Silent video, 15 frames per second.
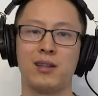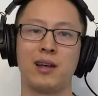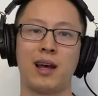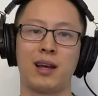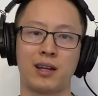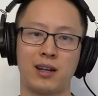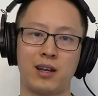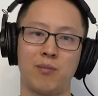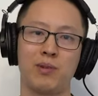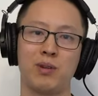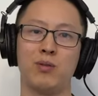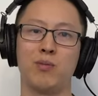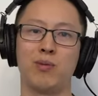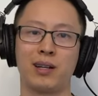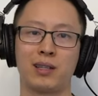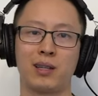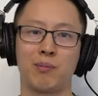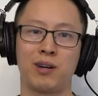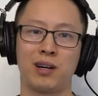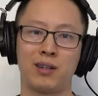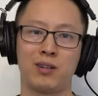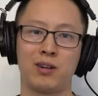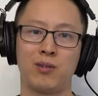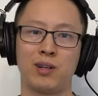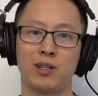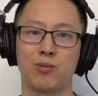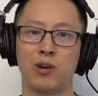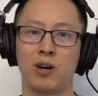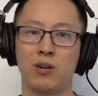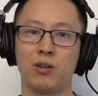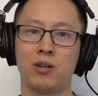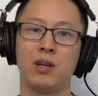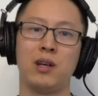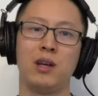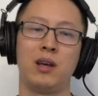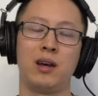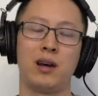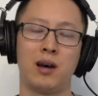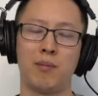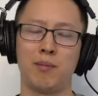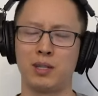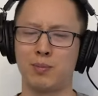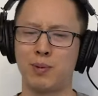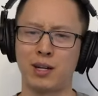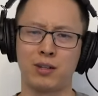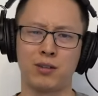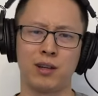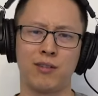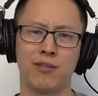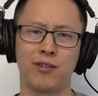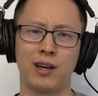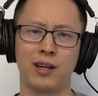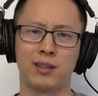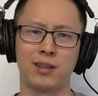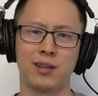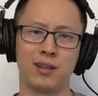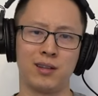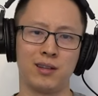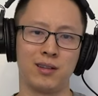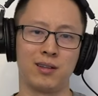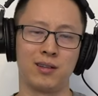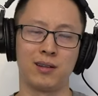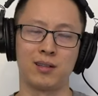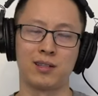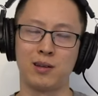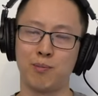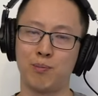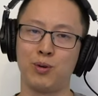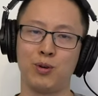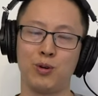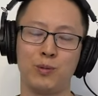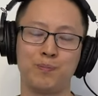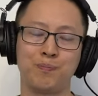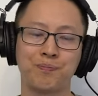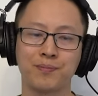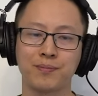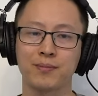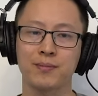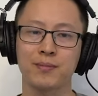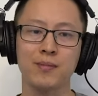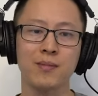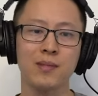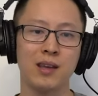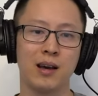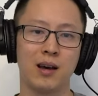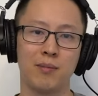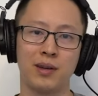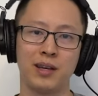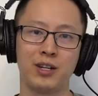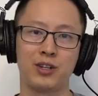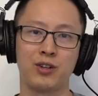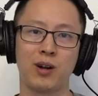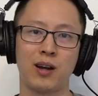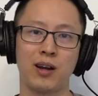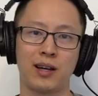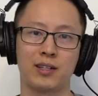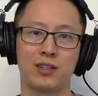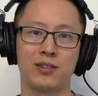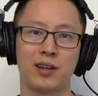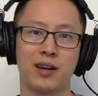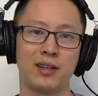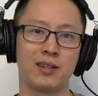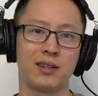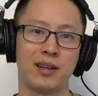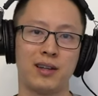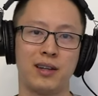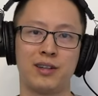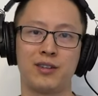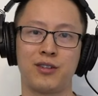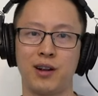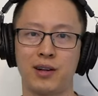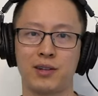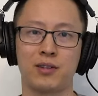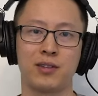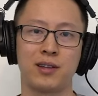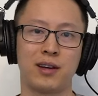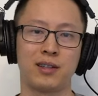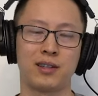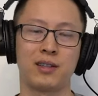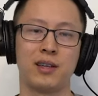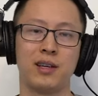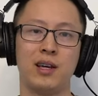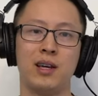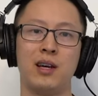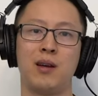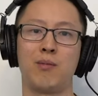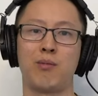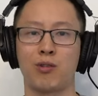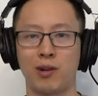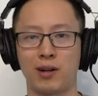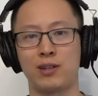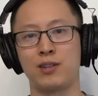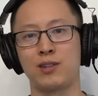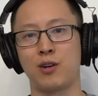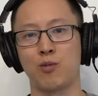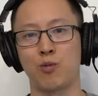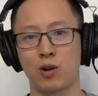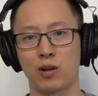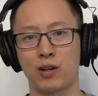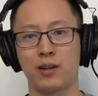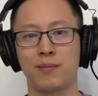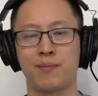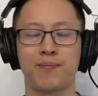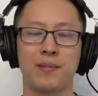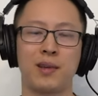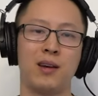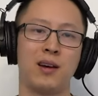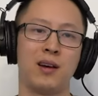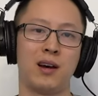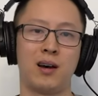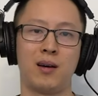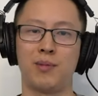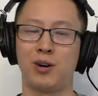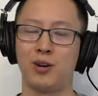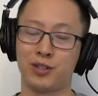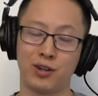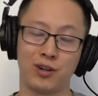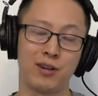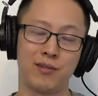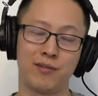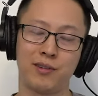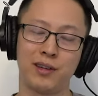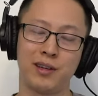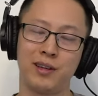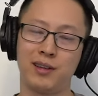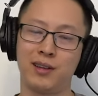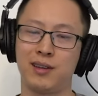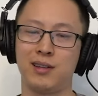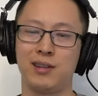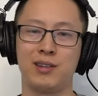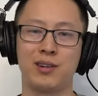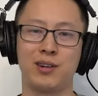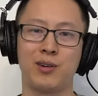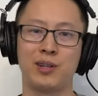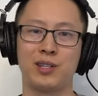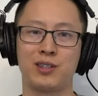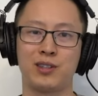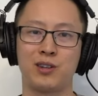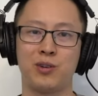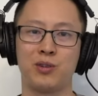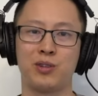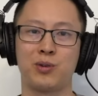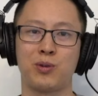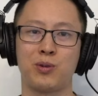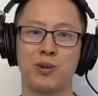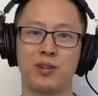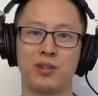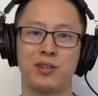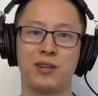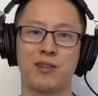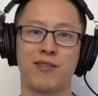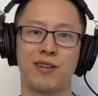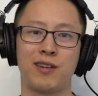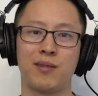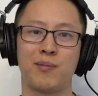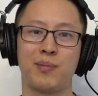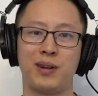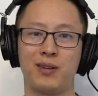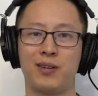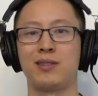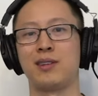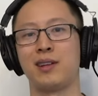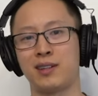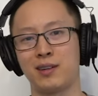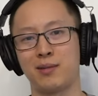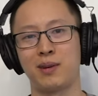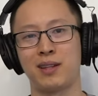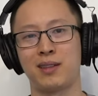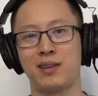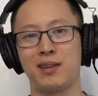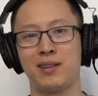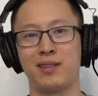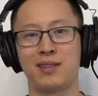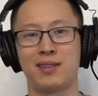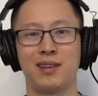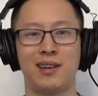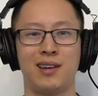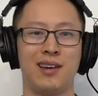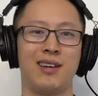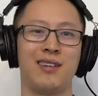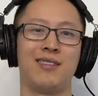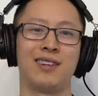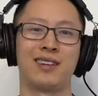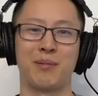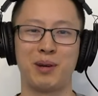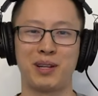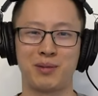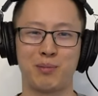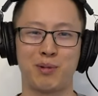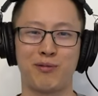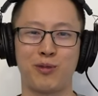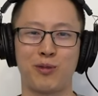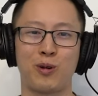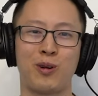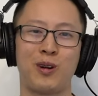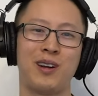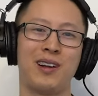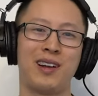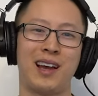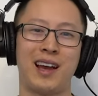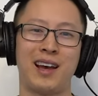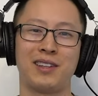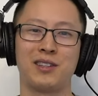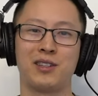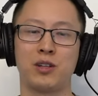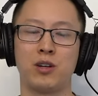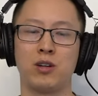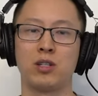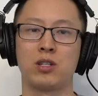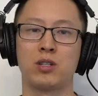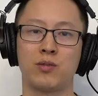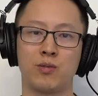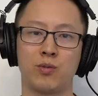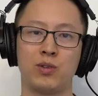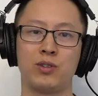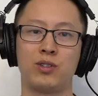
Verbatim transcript: that can help you break the plateau as well. Um, especially if like the, the simple um, intra exercise and inter exercise progressions aren't working. Um, alternatively, you can always go towards different periodization methods, like I mentioned before, as those will